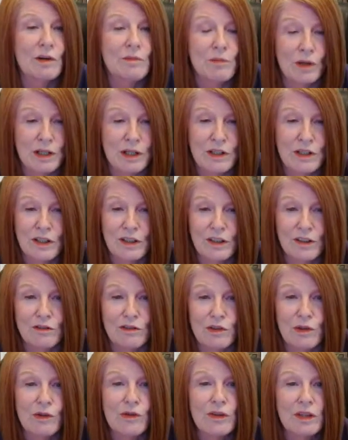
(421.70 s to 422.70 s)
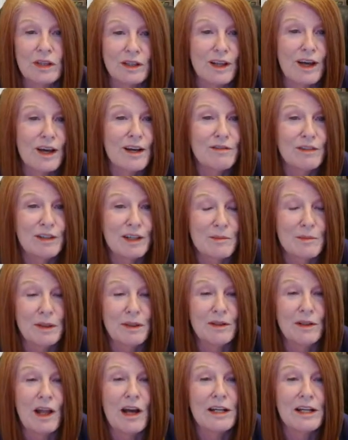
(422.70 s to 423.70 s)
vibration of truth and life
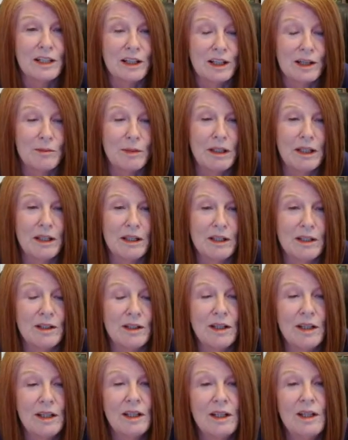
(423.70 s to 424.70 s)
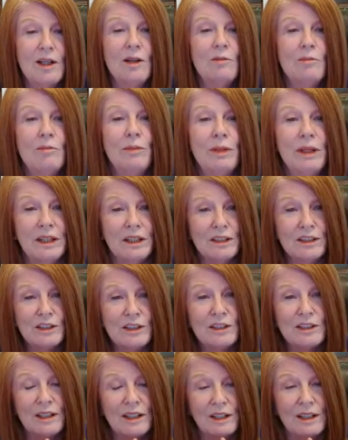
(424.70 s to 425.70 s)
coming, light coming in,
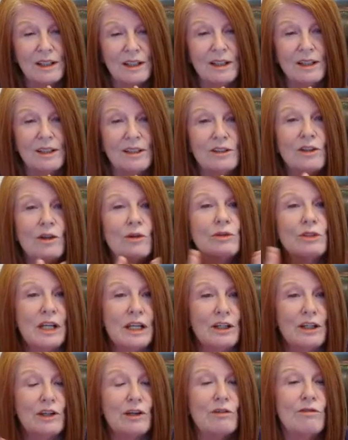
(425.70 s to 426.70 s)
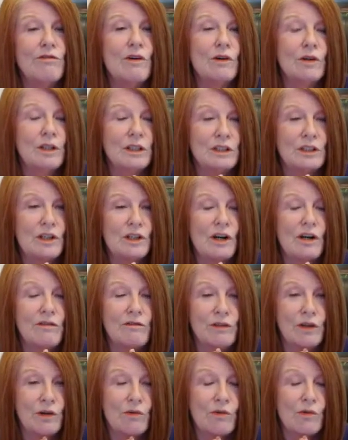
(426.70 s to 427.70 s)
because don't take your focus
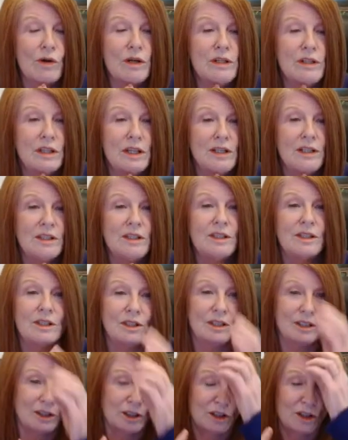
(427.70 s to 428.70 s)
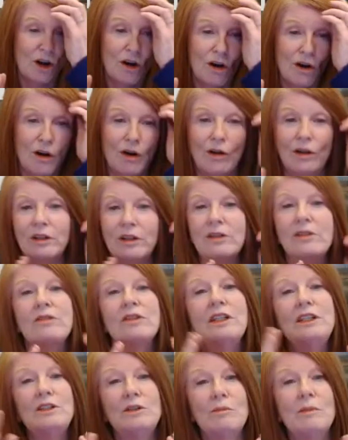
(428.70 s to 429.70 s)
off your oneness, as all
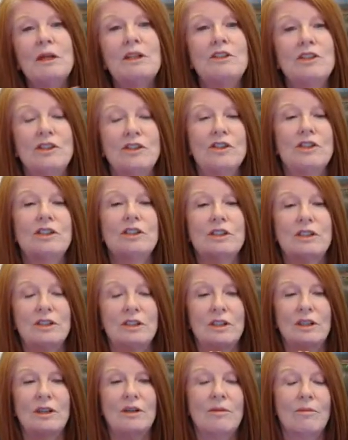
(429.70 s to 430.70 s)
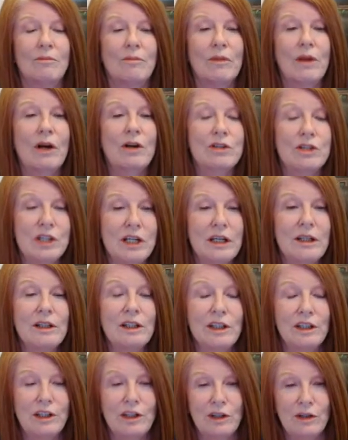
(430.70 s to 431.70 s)
these messages are
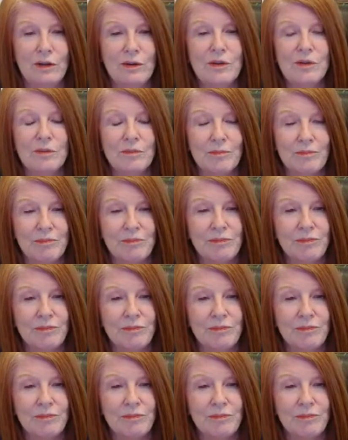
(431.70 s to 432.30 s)
telling you.